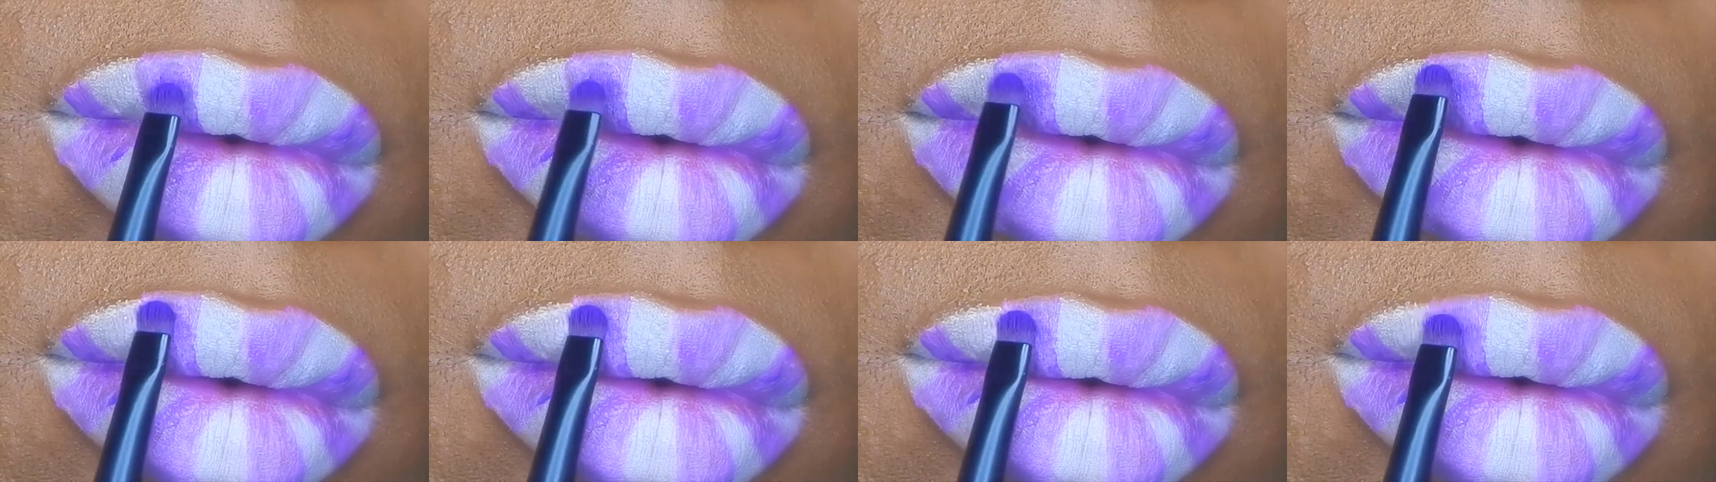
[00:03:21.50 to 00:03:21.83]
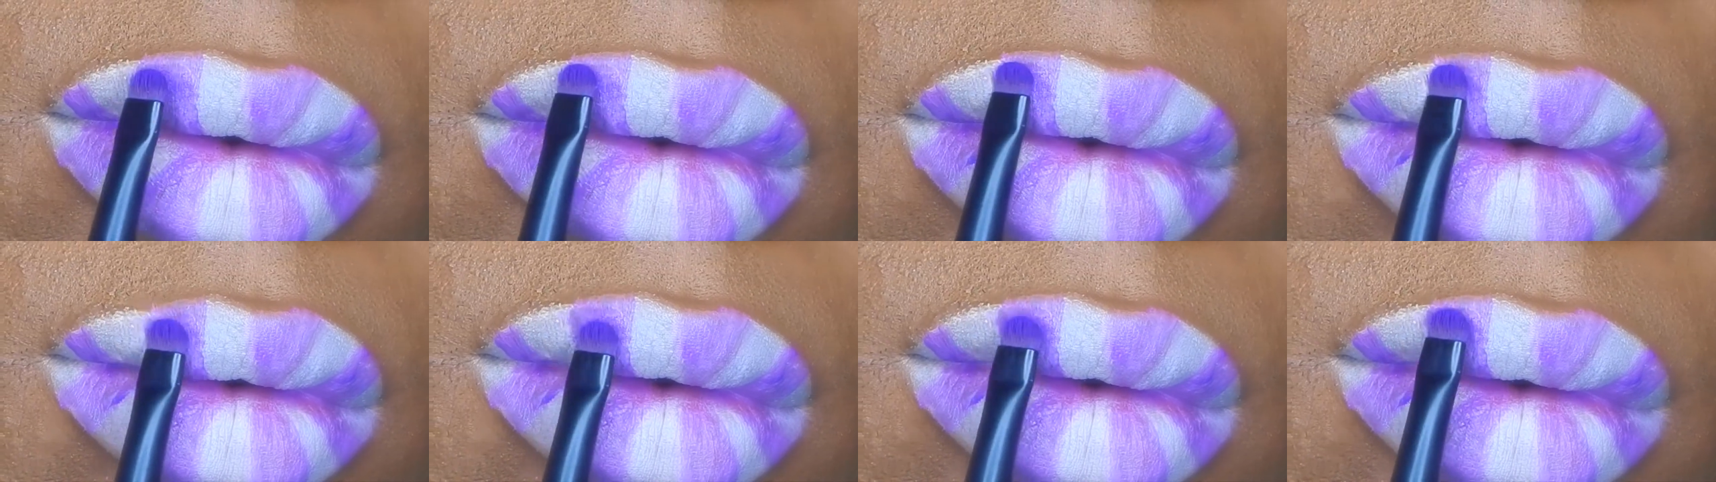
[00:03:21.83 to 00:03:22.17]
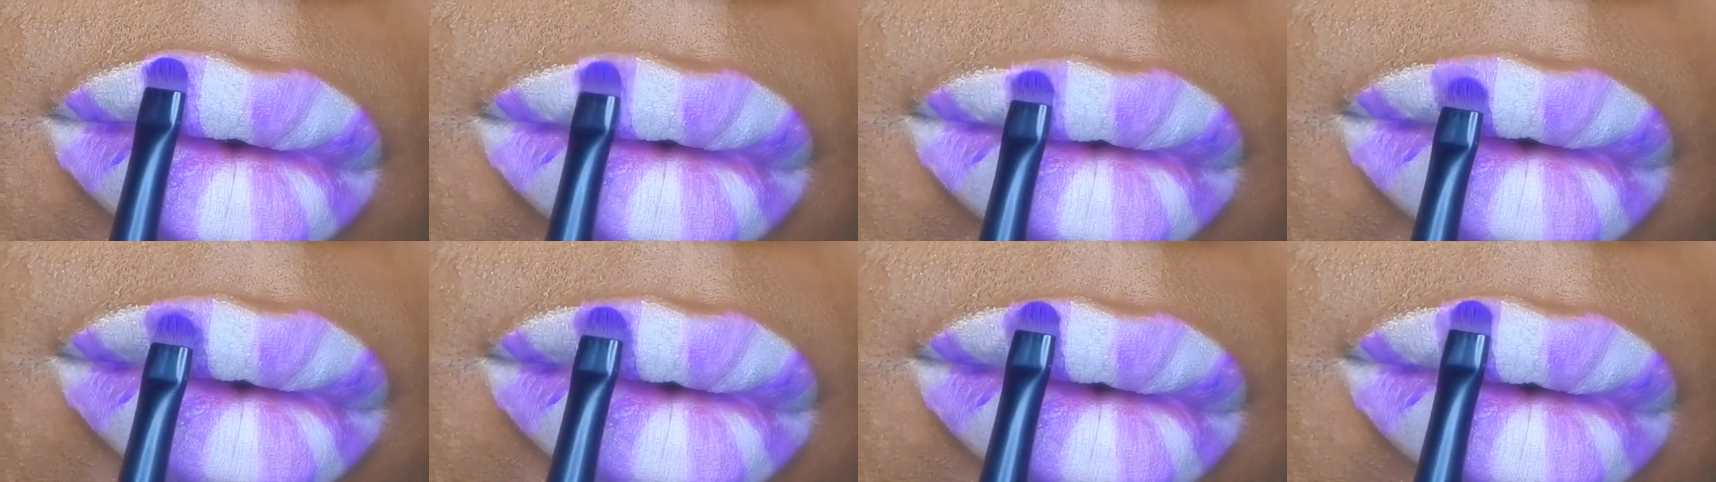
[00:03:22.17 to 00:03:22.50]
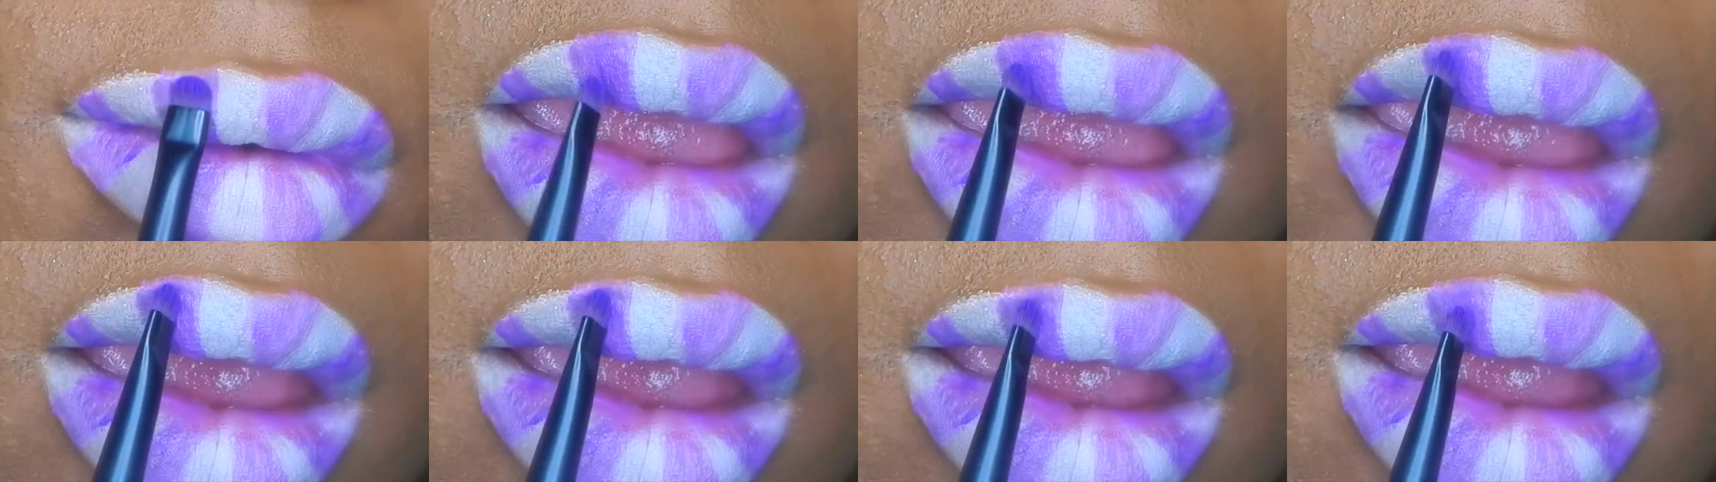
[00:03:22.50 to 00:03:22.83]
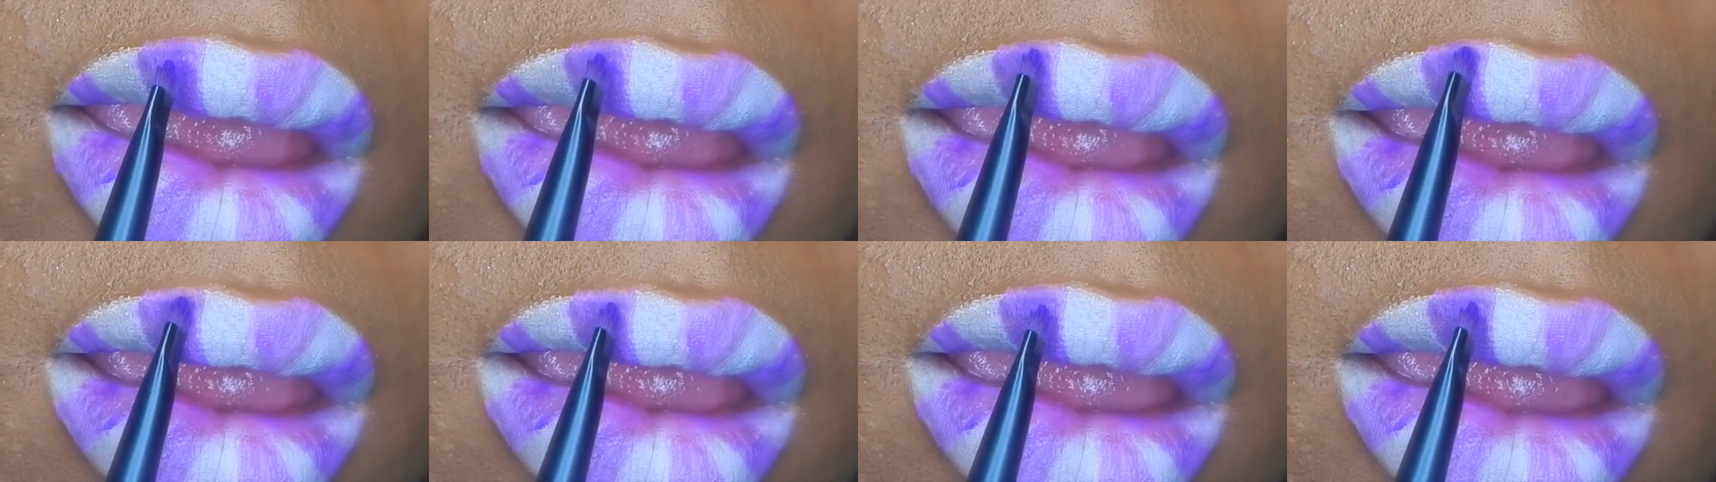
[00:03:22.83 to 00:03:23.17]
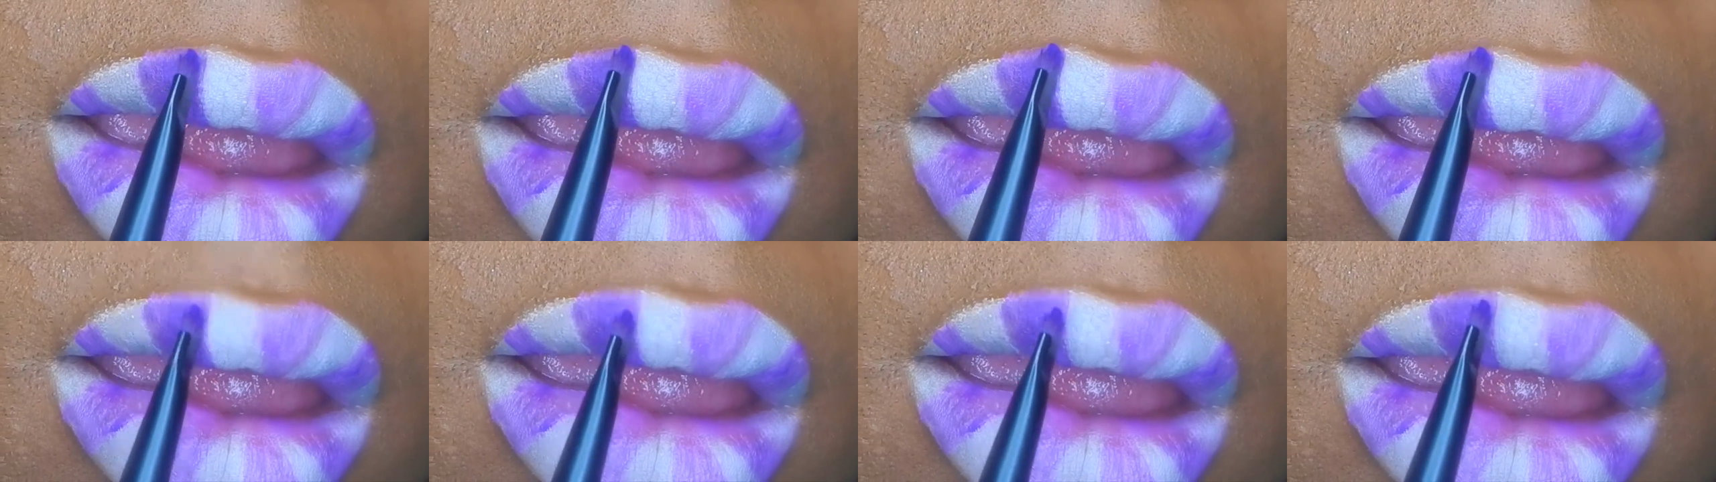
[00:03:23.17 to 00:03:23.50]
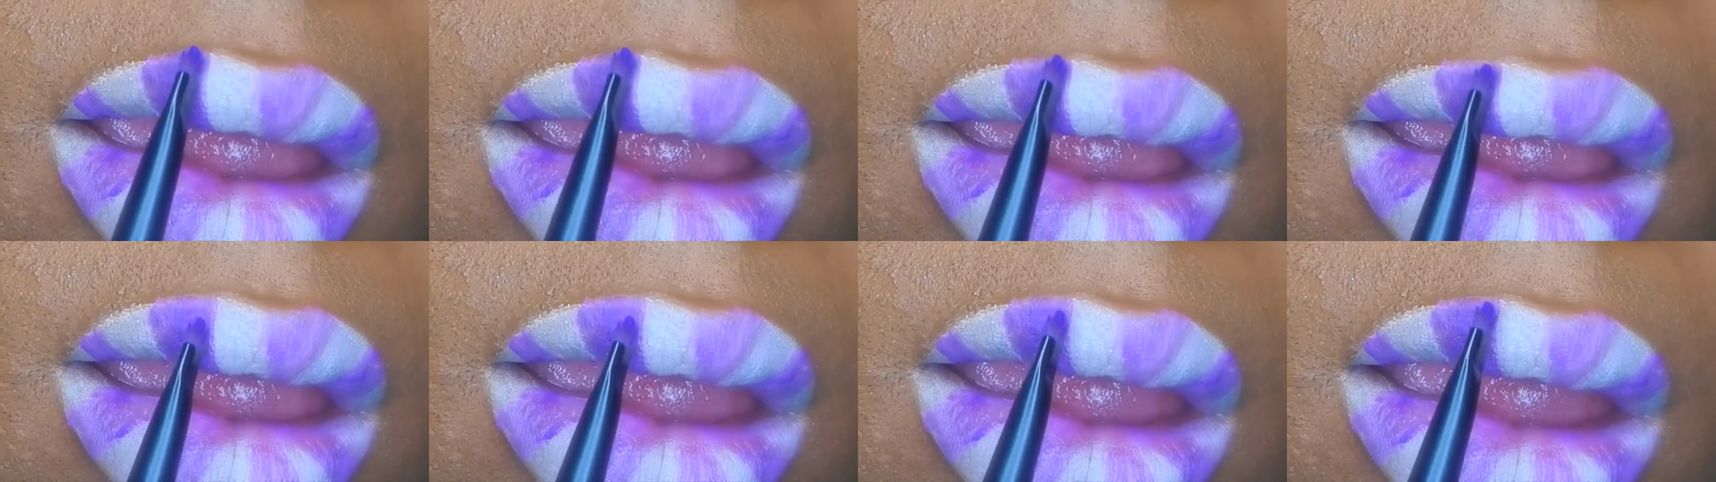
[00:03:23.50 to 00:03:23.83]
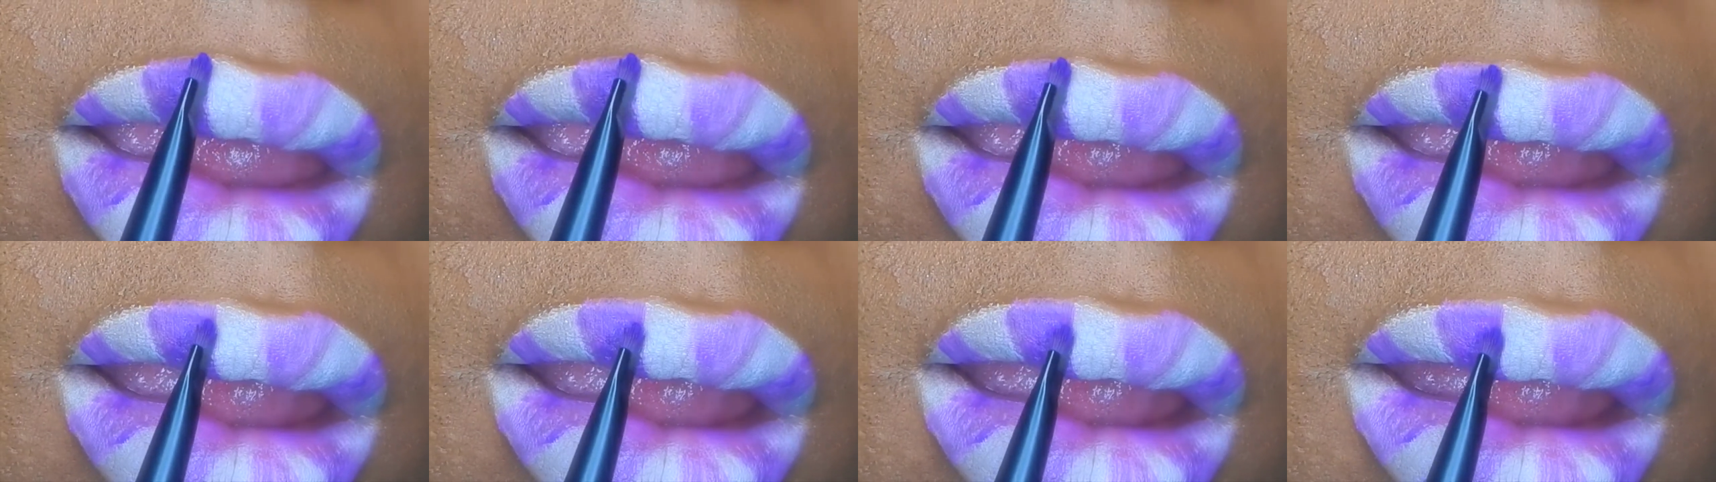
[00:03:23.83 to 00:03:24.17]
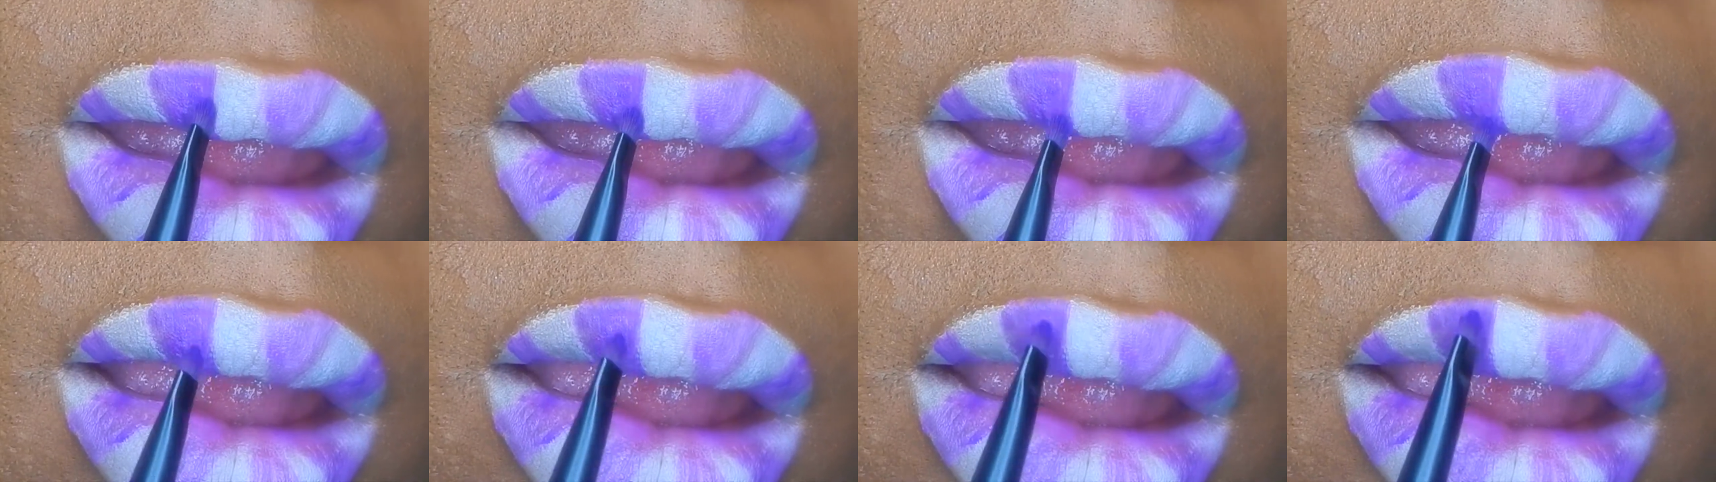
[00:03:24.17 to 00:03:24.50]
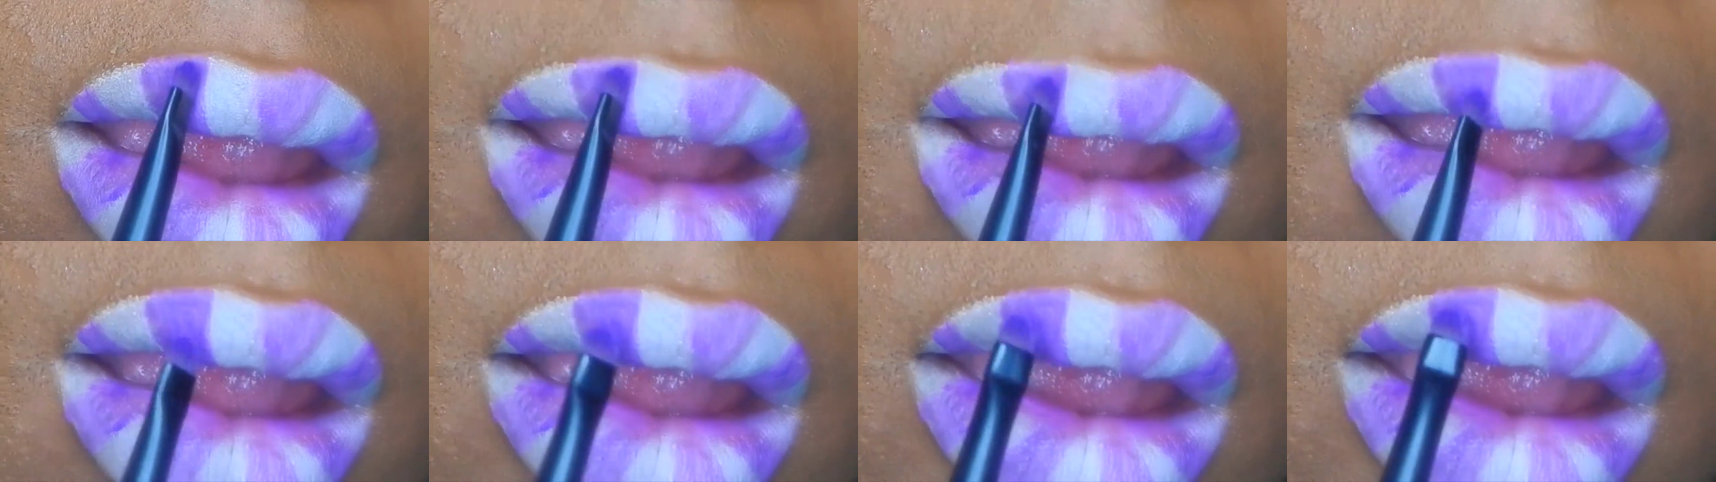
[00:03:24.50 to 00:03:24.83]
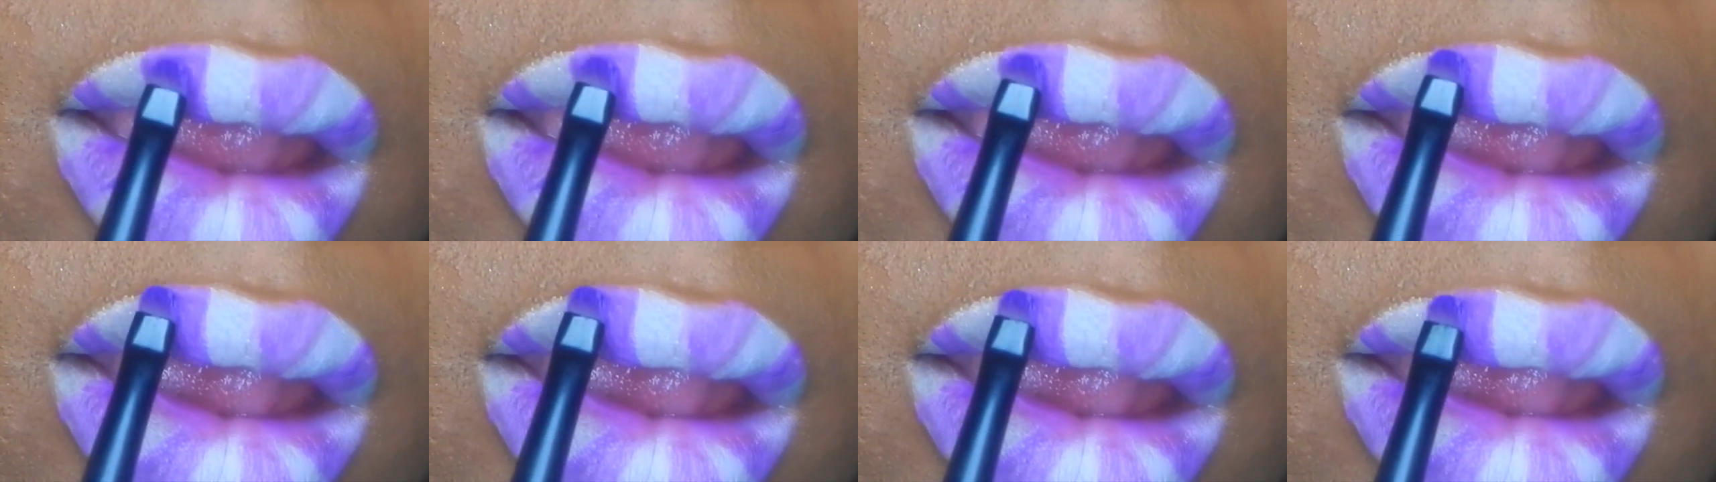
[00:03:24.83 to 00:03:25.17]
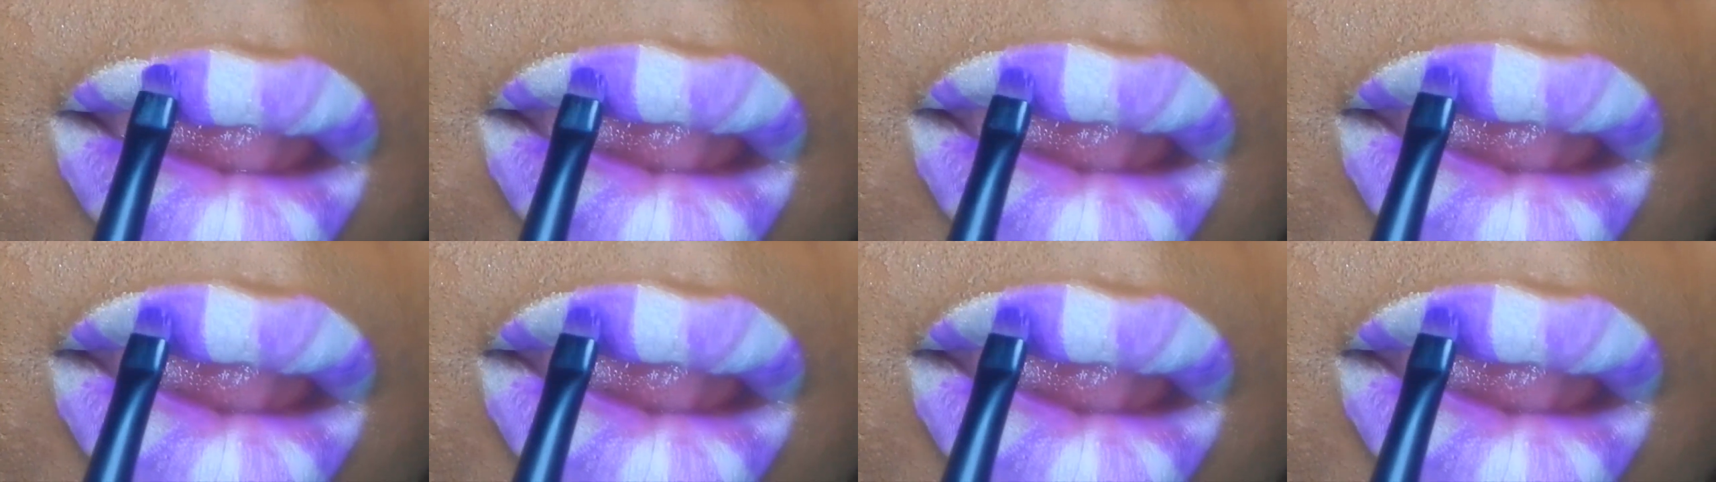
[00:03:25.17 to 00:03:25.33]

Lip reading: Nobody's mouth can be seen.